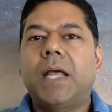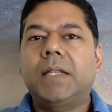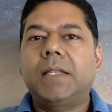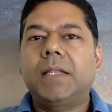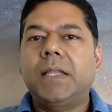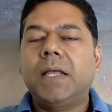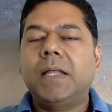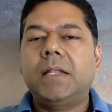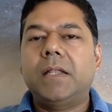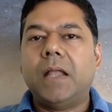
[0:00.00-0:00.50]
And
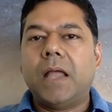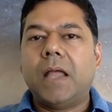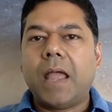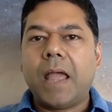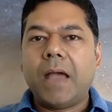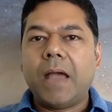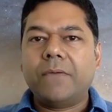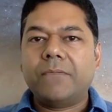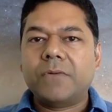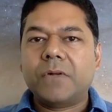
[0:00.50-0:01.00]
then
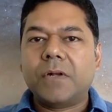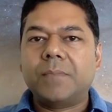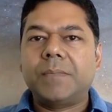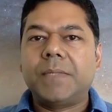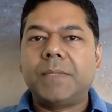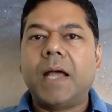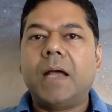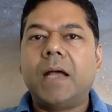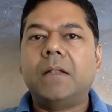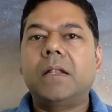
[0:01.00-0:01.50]
after I'm
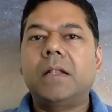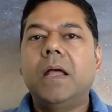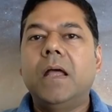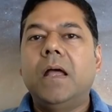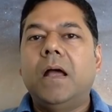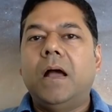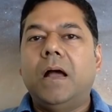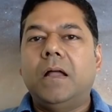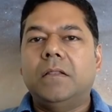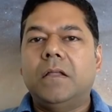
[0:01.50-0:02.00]
done,
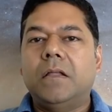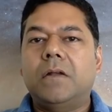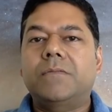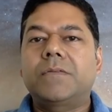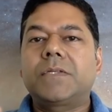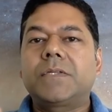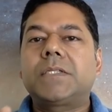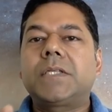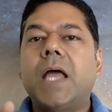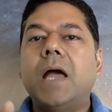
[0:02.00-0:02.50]
a lot of
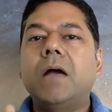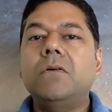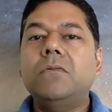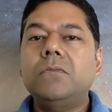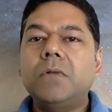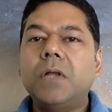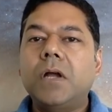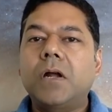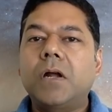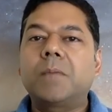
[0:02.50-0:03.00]

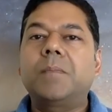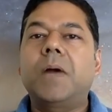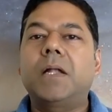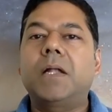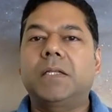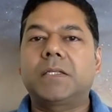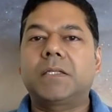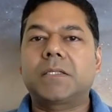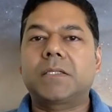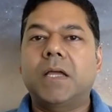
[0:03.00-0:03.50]
sound
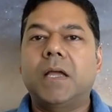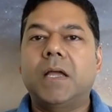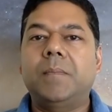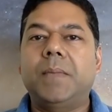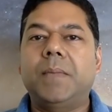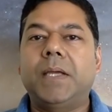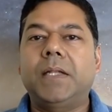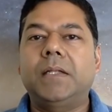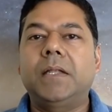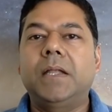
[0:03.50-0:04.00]
harmonics come
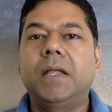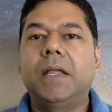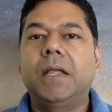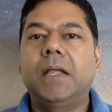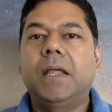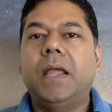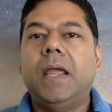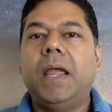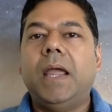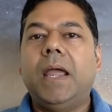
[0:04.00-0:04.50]
in
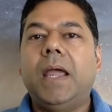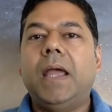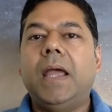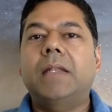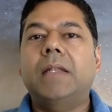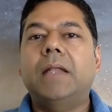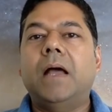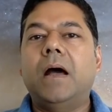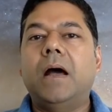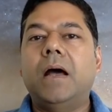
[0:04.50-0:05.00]

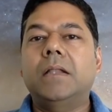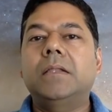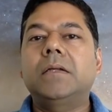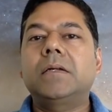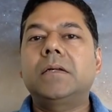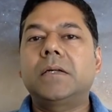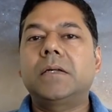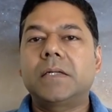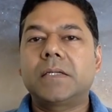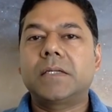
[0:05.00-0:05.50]
and
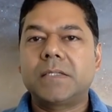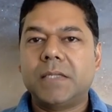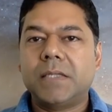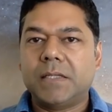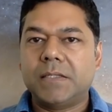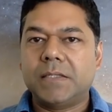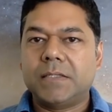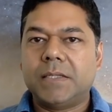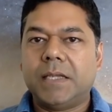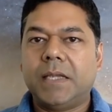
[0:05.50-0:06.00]
other
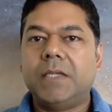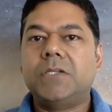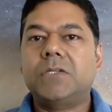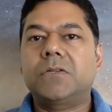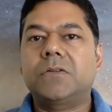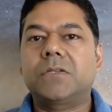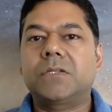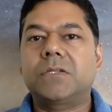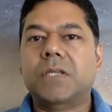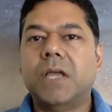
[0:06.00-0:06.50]

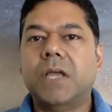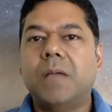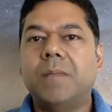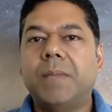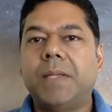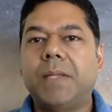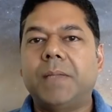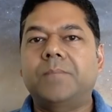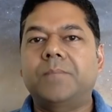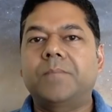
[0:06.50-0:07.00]
sensations come
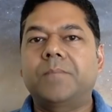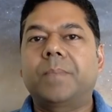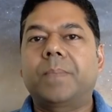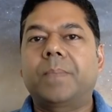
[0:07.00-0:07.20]
in,